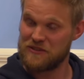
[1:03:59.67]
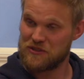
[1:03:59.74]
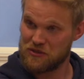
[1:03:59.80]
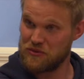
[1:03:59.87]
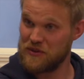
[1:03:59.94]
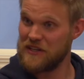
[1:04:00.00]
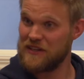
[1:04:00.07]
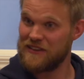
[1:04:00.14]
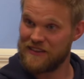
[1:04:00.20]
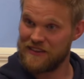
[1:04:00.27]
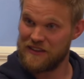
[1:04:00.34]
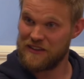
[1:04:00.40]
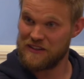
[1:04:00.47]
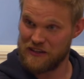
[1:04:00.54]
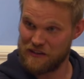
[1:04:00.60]
treat
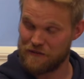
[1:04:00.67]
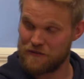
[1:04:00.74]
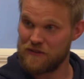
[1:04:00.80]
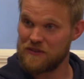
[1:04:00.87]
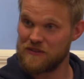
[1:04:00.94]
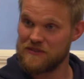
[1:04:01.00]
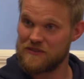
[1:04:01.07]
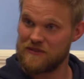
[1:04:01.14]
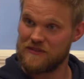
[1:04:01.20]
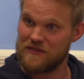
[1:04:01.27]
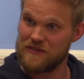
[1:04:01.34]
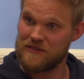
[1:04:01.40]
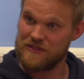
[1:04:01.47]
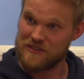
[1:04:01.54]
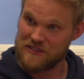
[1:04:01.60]
the different
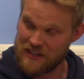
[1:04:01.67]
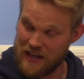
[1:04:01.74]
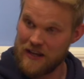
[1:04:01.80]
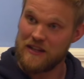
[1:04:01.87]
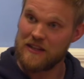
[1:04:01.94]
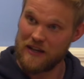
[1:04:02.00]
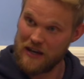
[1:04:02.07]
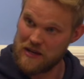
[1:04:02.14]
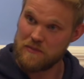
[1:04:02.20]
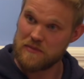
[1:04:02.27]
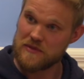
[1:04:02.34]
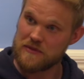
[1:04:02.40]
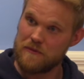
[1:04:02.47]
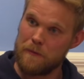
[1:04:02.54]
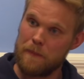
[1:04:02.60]
stand
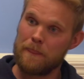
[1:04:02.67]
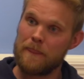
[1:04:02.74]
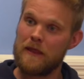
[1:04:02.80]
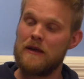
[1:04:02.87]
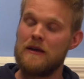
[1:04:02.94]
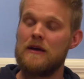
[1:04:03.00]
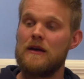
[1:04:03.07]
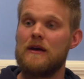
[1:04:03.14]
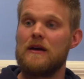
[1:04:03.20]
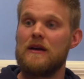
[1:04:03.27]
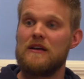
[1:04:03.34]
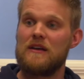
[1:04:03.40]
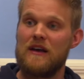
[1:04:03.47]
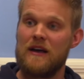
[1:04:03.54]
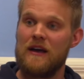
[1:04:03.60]
types.
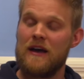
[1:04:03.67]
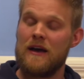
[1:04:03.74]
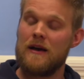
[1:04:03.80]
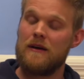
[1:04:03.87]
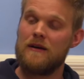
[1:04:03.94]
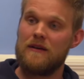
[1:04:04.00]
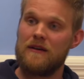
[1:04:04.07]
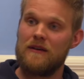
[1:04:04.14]
And